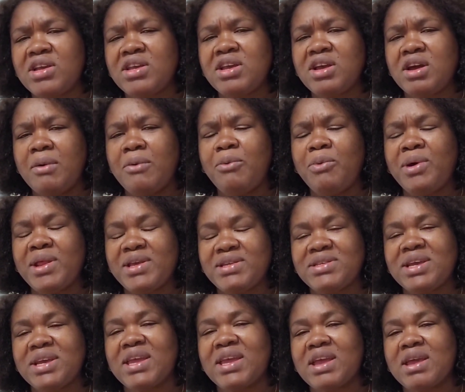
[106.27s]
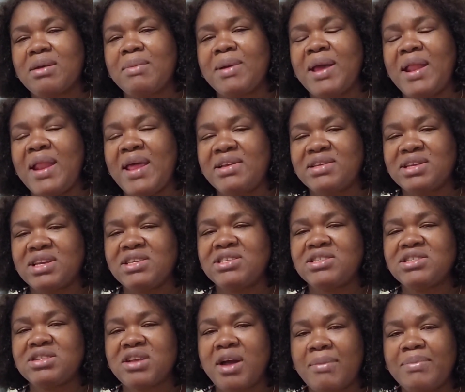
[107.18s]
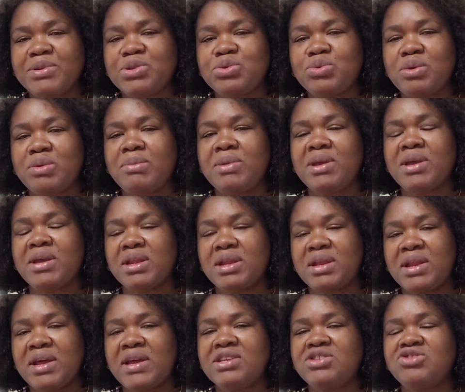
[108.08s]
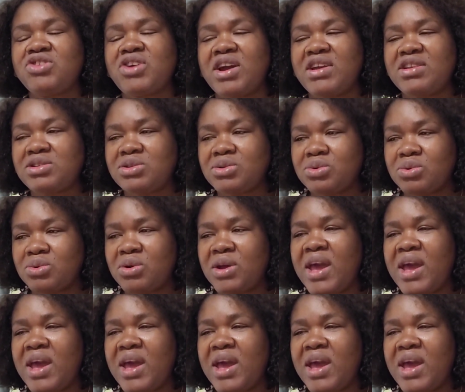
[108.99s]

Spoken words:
Yeah, when I say kicking my legs, I stop swimming and I try to